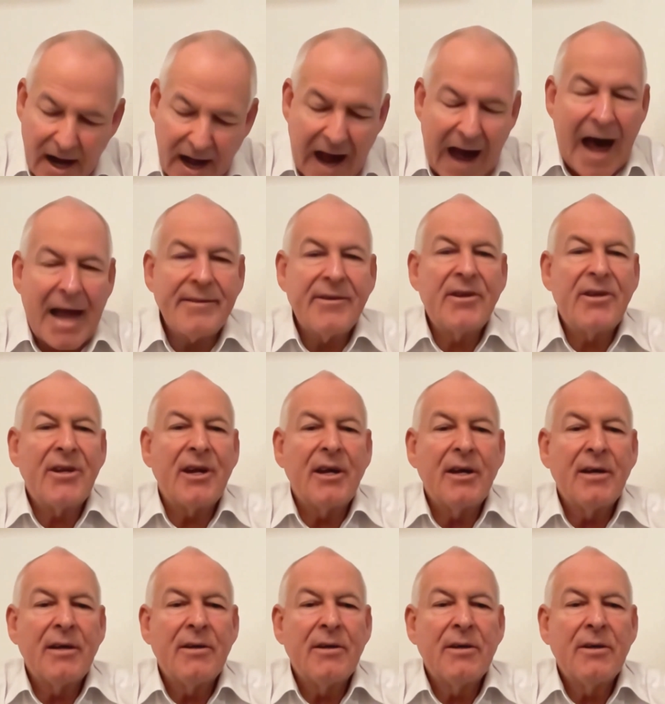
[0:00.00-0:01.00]
and,
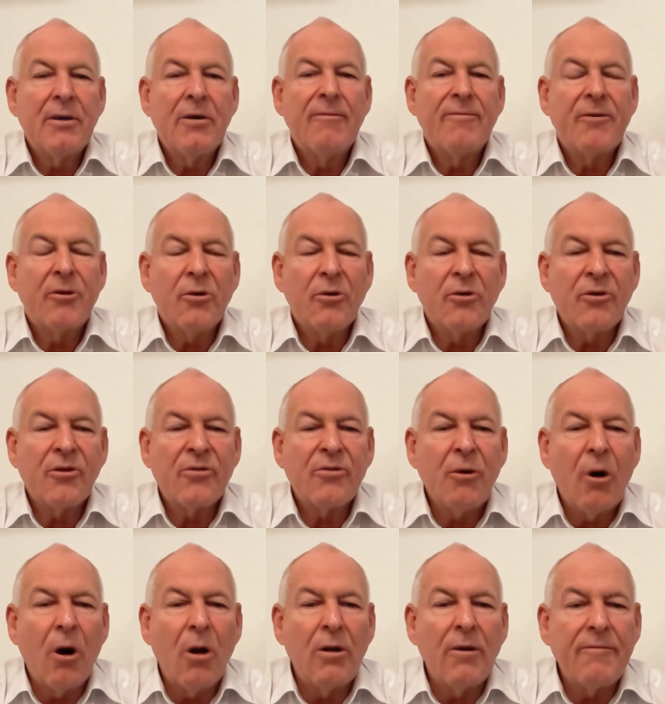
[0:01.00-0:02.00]
of course, to
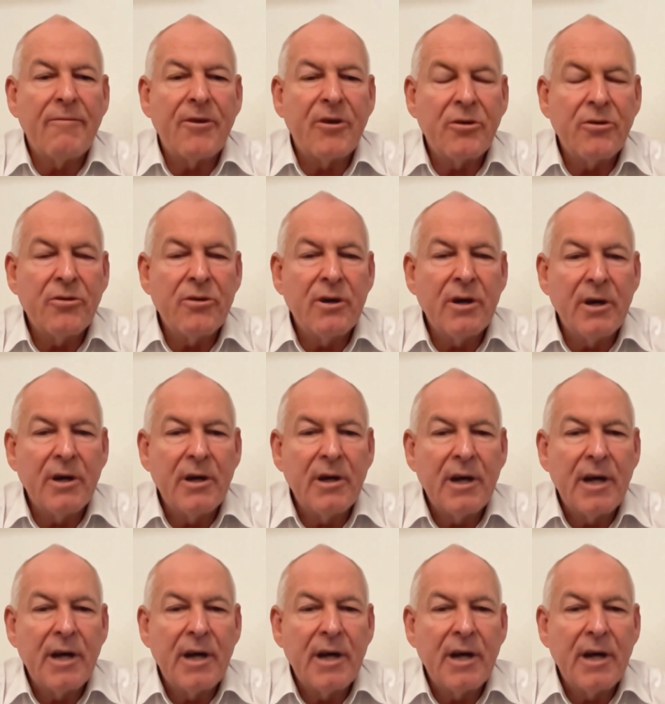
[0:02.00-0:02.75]
all of you,